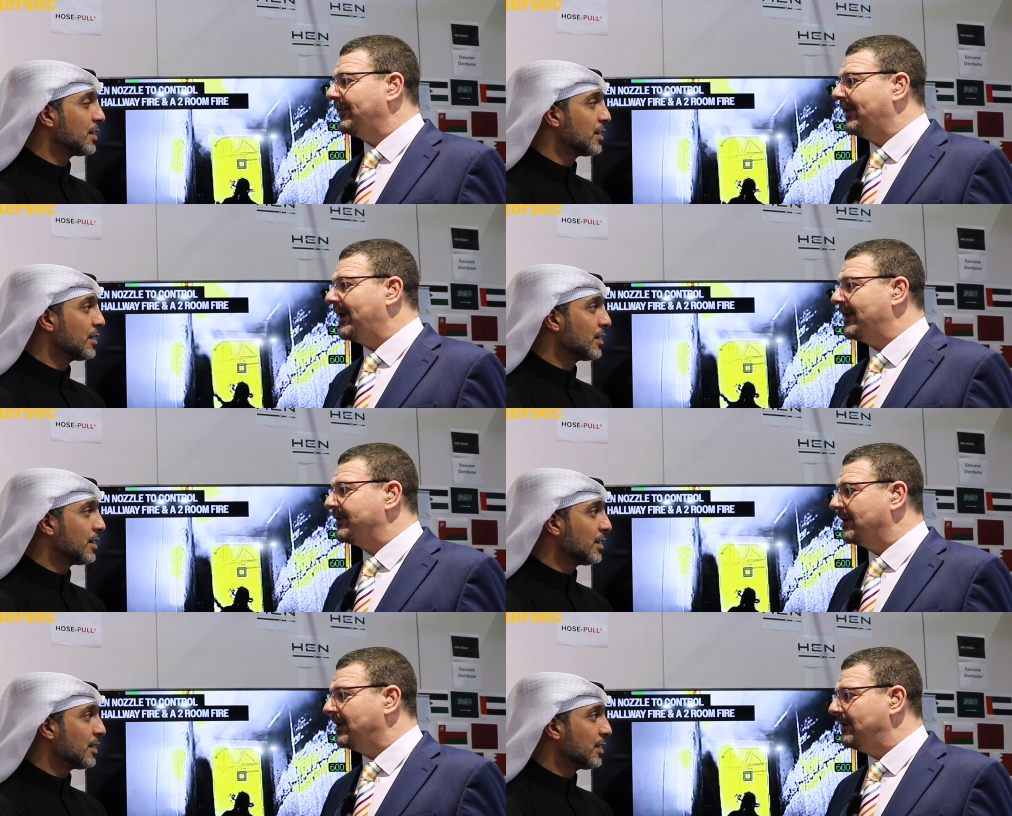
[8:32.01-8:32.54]
Speaker 1: are there
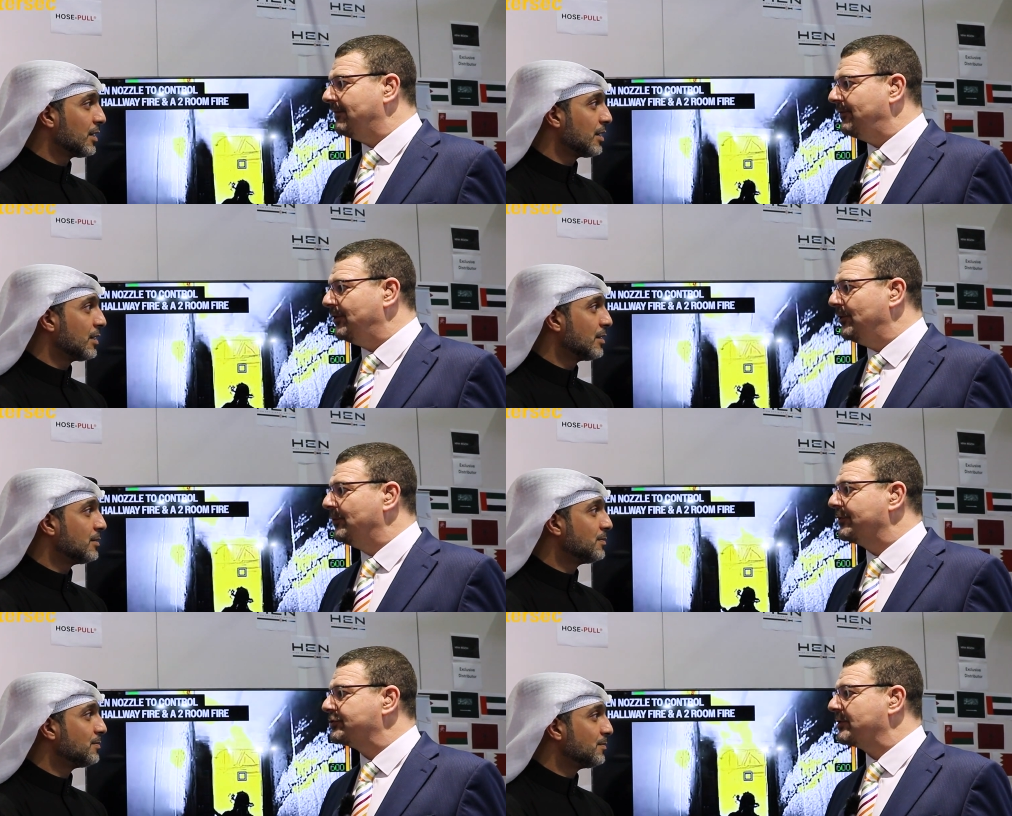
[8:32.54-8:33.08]
to give
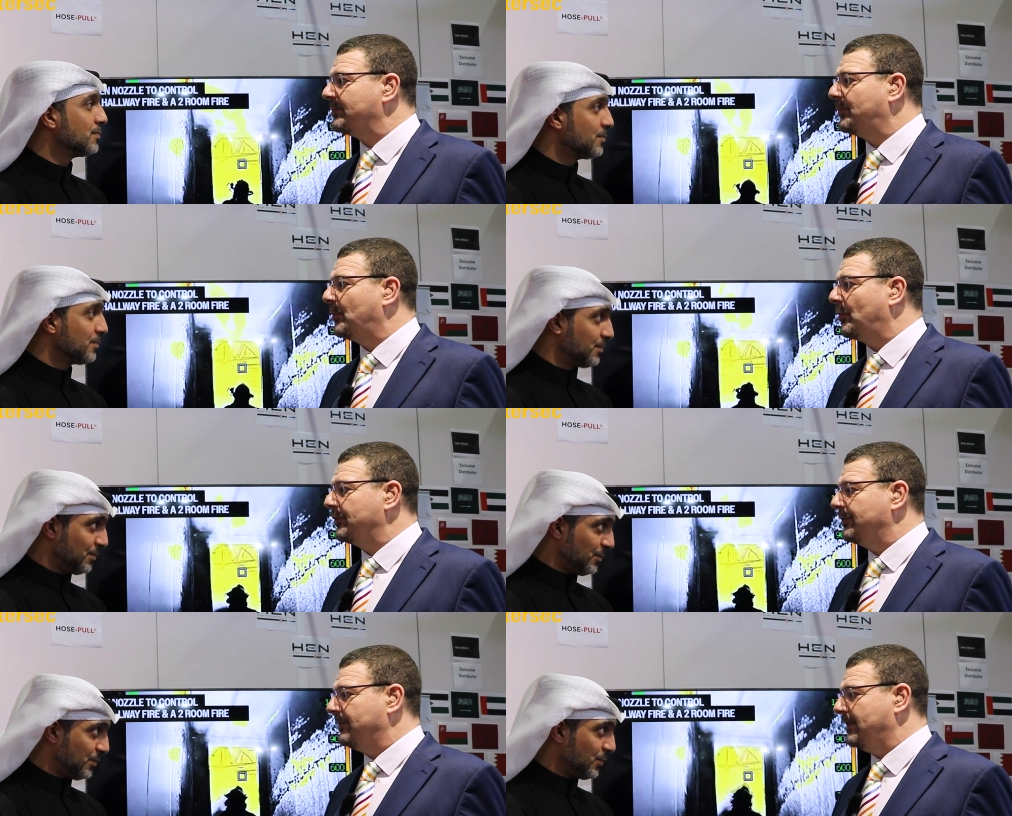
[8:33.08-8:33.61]
you the
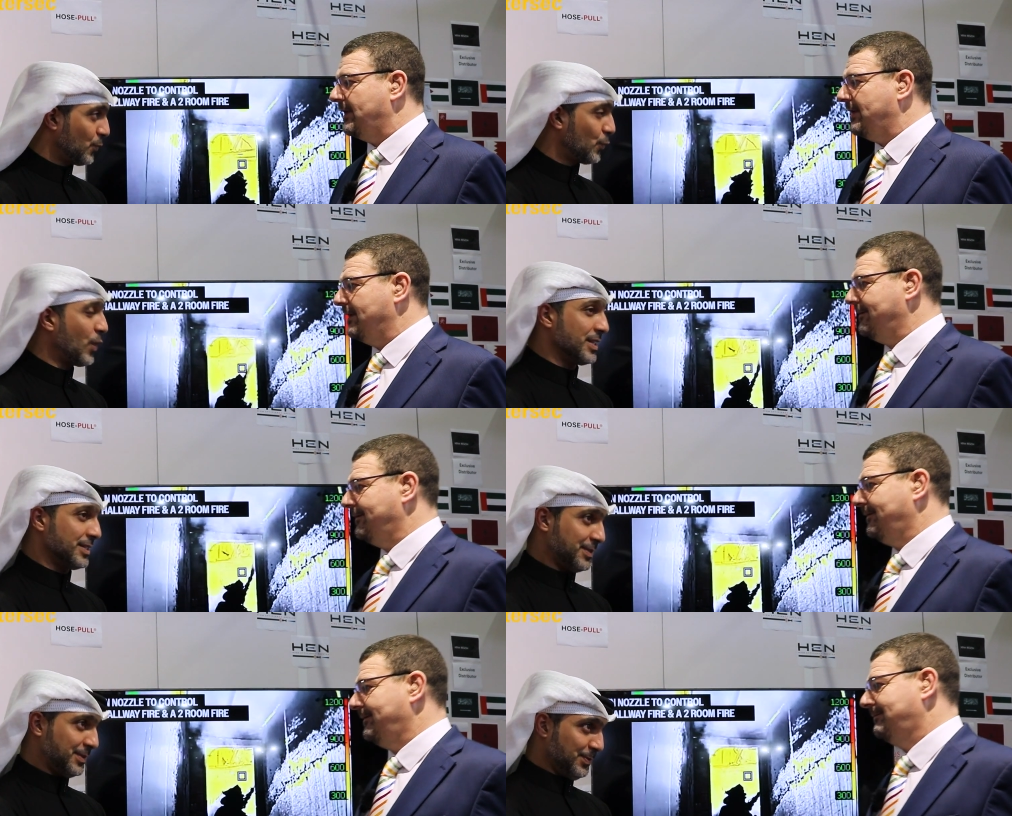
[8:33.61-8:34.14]
support you need. Right,
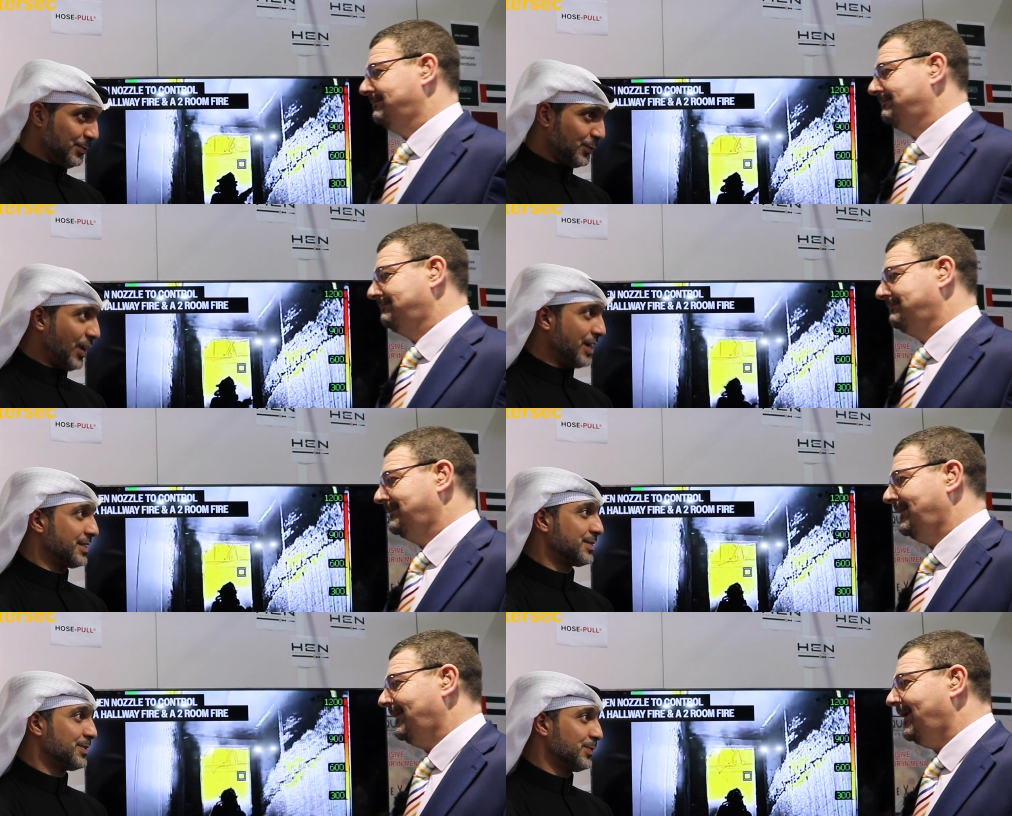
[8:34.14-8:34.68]
right,
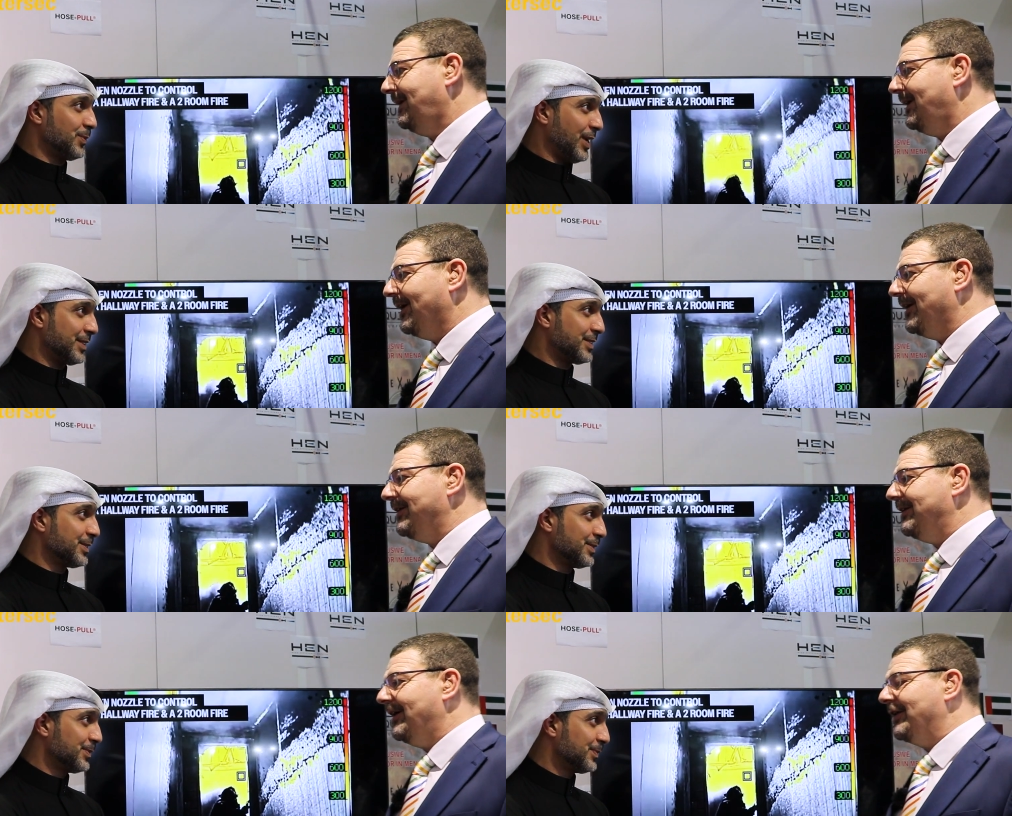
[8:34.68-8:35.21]
right.
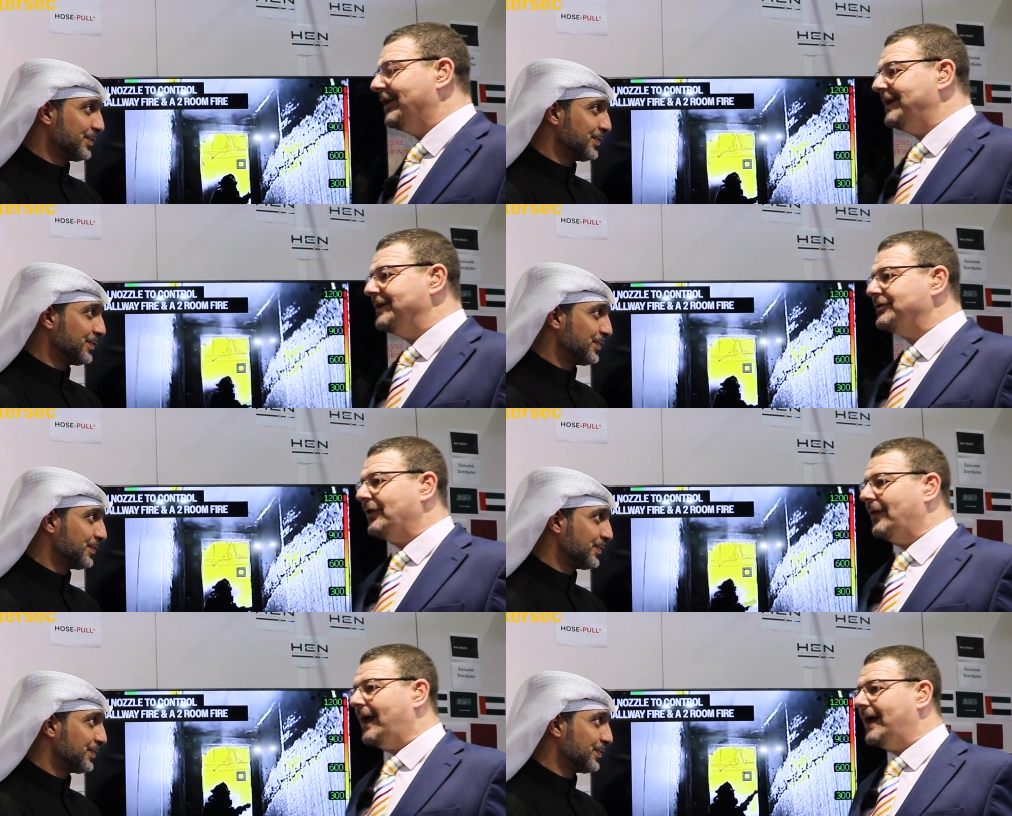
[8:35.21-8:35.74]
And, and
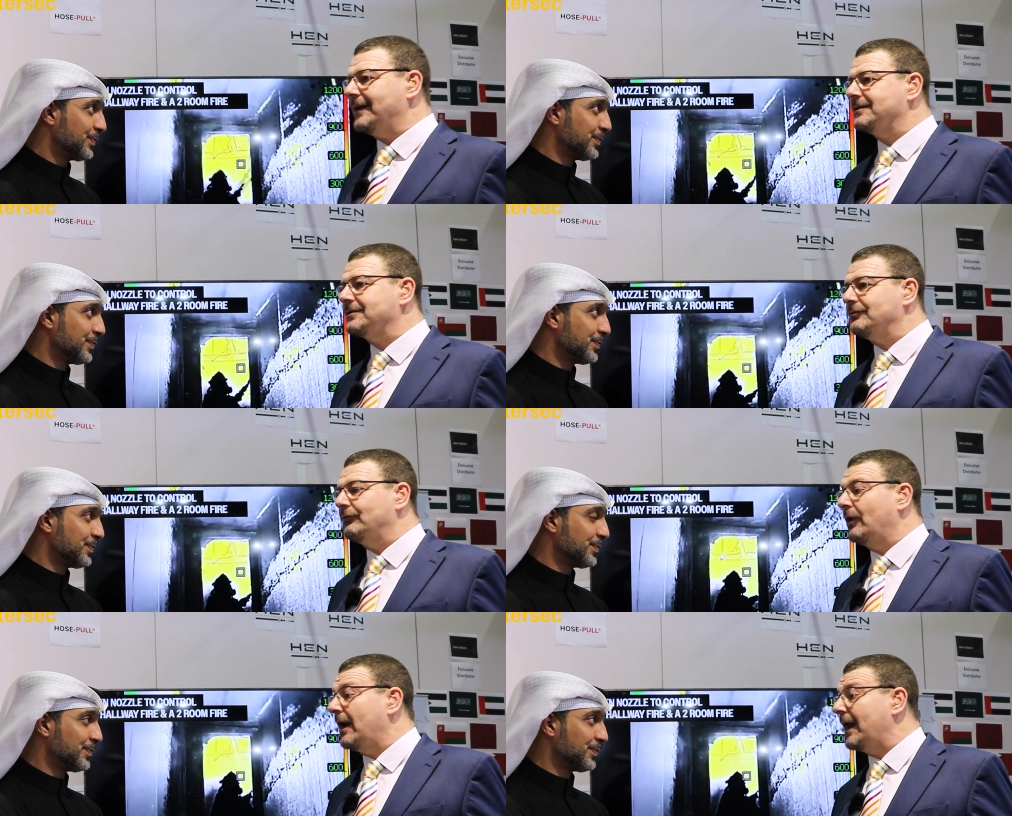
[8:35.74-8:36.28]
it's that
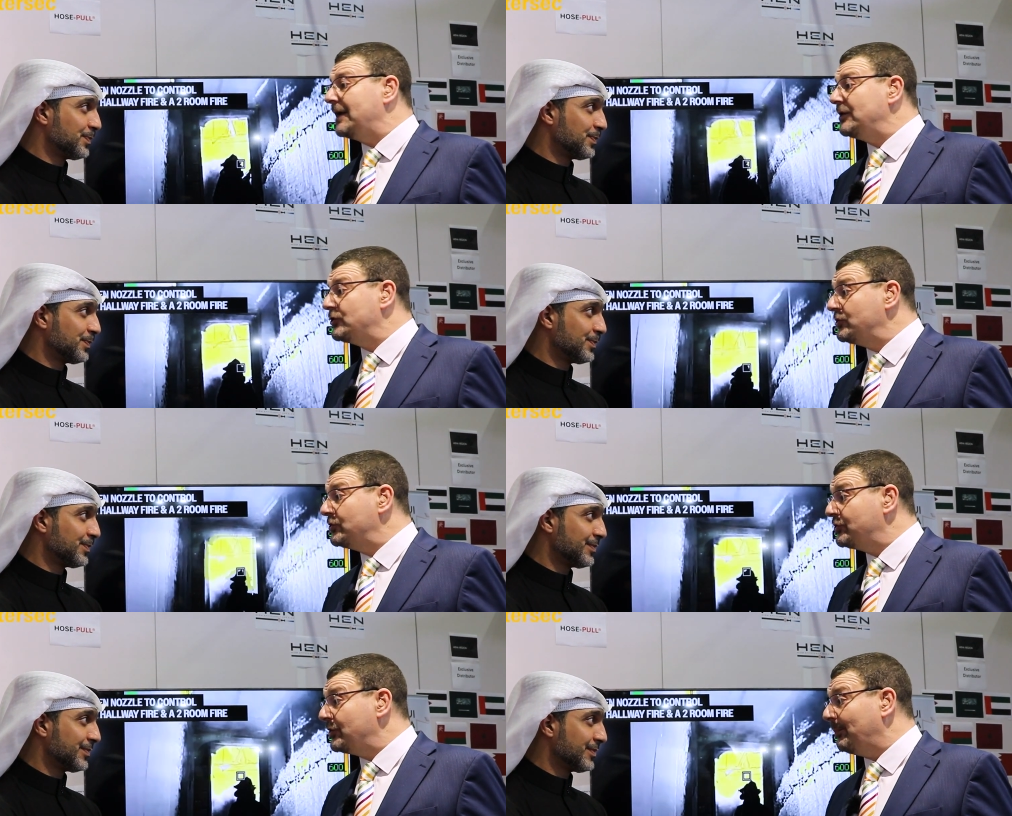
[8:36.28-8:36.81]

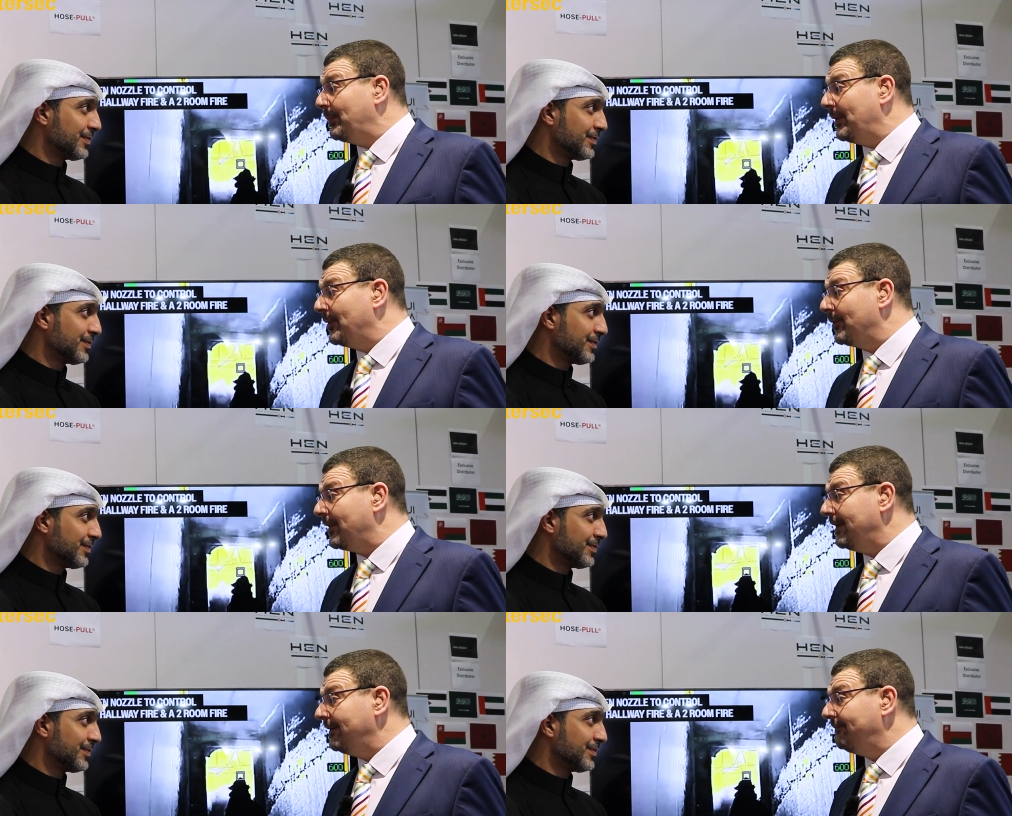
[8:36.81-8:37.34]
relationship
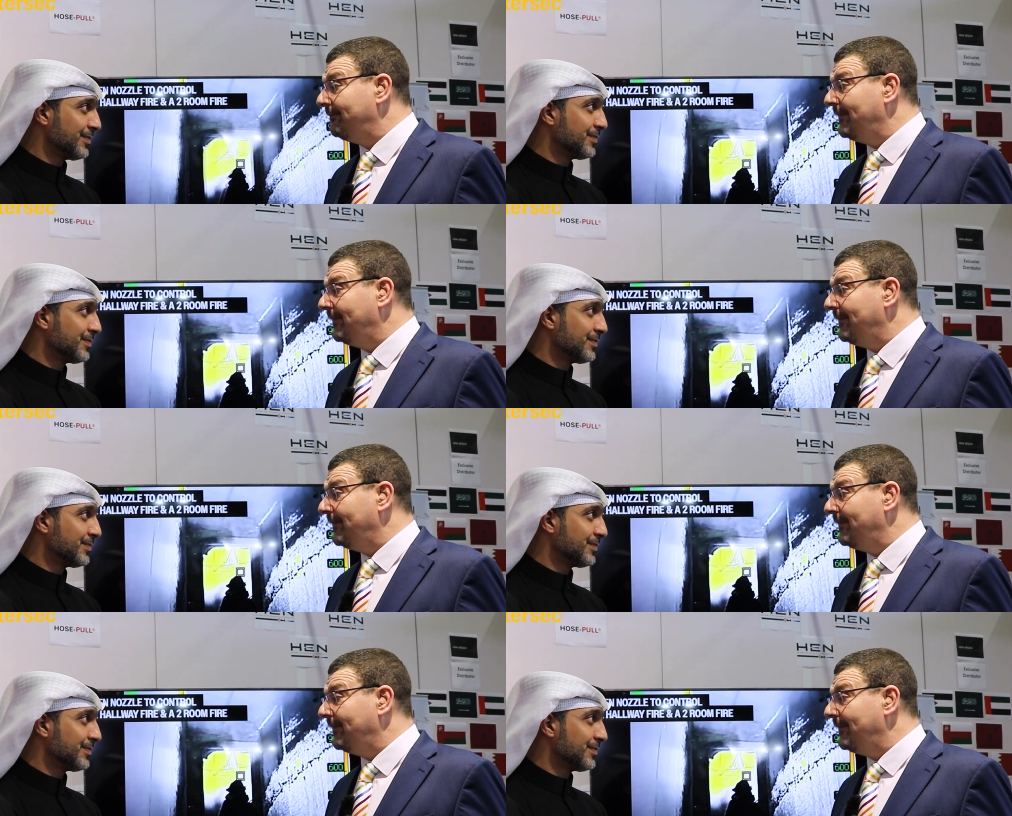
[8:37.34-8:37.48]
building.